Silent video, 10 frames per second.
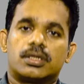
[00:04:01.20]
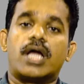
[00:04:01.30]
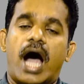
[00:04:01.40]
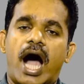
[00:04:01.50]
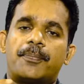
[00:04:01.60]

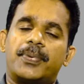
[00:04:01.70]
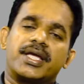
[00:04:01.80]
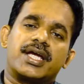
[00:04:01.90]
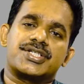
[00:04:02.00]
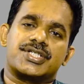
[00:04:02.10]
The
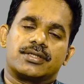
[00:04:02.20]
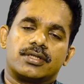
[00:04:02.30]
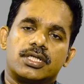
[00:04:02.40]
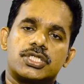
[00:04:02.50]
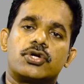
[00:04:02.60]
application
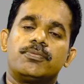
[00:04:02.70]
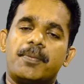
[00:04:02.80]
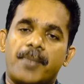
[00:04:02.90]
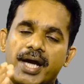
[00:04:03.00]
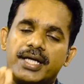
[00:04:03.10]
should be
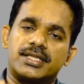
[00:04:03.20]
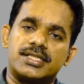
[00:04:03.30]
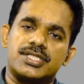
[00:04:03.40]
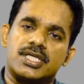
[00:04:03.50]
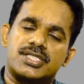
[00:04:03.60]
made in the
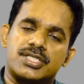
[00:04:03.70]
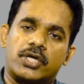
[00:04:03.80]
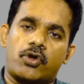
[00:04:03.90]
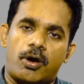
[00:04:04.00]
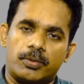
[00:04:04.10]

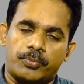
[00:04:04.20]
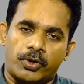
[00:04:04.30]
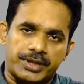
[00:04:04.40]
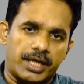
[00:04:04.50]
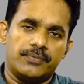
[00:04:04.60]
GST common
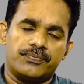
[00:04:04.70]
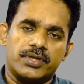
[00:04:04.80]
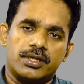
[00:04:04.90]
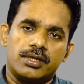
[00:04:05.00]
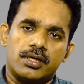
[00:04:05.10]
portal
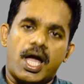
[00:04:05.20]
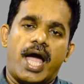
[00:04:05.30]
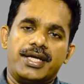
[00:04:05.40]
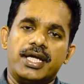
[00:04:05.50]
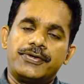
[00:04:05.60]

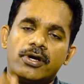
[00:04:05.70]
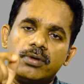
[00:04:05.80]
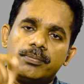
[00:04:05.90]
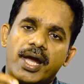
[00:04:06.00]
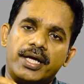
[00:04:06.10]
and it
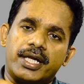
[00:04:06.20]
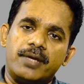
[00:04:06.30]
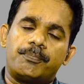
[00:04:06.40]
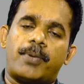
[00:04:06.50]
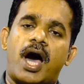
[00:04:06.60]
will be made
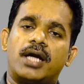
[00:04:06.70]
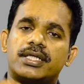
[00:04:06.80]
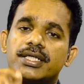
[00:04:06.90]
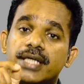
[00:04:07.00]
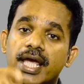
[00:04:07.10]
in
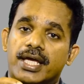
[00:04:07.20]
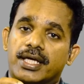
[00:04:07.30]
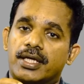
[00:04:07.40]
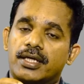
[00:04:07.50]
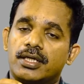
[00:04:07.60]
Part
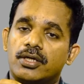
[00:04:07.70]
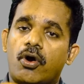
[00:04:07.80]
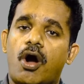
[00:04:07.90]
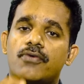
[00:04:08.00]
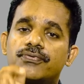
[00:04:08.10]
A
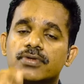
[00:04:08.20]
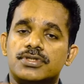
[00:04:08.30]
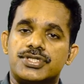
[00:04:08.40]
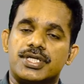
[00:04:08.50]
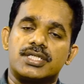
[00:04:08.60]
of
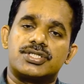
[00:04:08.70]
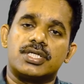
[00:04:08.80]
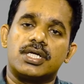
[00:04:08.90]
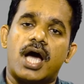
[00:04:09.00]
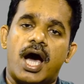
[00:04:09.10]

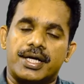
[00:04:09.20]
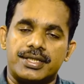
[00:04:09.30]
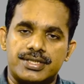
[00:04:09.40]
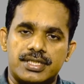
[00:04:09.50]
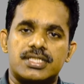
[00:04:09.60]
GST
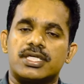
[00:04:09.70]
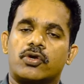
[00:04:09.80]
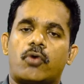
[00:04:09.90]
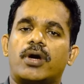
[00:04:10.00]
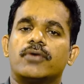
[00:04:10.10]
REG
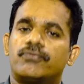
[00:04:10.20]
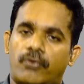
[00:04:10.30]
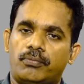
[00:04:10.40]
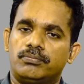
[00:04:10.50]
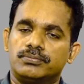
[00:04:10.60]

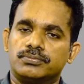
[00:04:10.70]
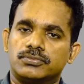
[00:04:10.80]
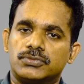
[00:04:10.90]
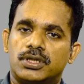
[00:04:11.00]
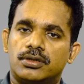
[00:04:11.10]
014.
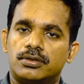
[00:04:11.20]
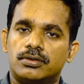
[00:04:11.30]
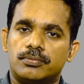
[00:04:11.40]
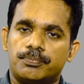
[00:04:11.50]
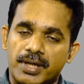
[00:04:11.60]

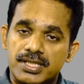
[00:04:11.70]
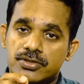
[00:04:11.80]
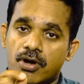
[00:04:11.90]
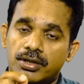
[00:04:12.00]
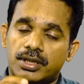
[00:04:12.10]
Please
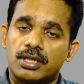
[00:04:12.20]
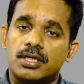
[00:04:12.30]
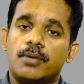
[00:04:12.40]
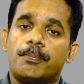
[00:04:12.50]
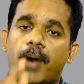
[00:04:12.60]
note,
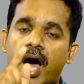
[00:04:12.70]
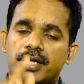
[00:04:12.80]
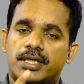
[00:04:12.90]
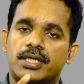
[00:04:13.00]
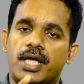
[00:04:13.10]

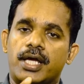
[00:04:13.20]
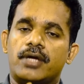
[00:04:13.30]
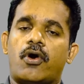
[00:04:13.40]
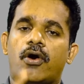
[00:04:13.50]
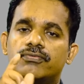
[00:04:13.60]
Part
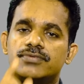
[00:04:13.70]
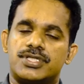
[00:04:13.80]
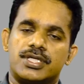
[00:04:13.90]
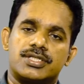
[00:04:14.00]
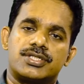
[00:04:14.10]
A of
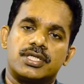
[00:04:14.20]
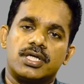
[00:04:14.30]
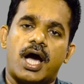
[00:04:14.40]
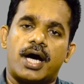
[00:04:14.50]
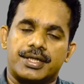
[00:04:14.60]
GST
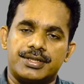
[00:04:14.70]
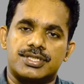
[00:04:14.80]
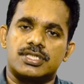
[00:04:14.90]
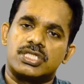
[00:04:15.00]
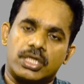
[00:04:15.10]

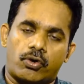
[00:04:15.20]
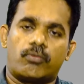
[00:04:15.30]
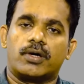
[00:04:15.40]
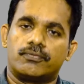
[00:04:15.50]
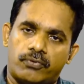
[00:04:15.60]
REG
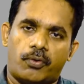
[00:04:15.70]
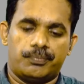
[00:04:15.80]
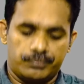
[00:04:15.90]
014.